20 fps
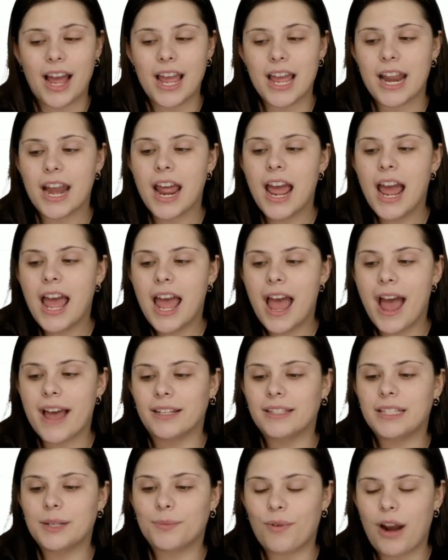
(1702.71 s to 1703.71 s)
it as
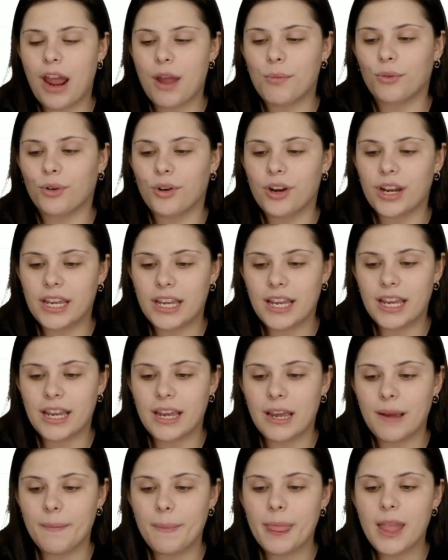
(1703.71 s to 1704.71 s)
it's a primary
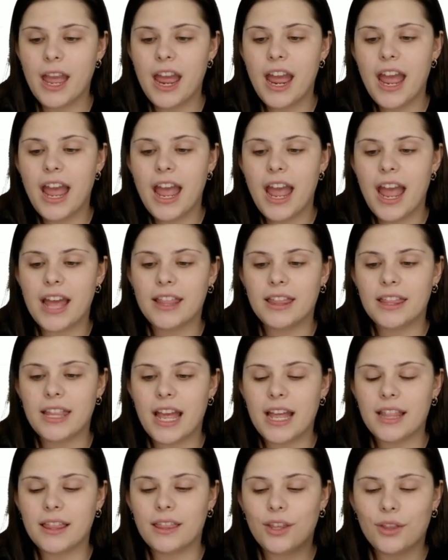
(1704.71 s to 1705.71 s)
key. And
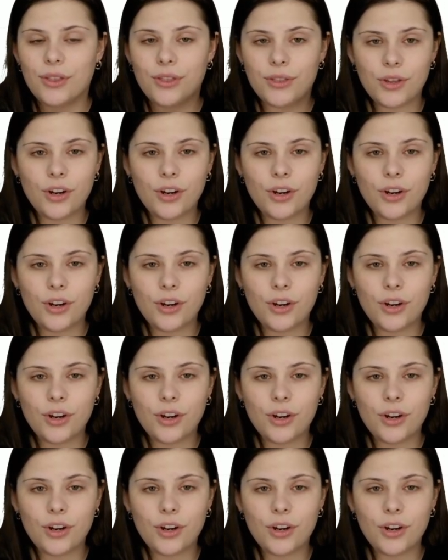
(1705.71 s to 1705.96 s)
then the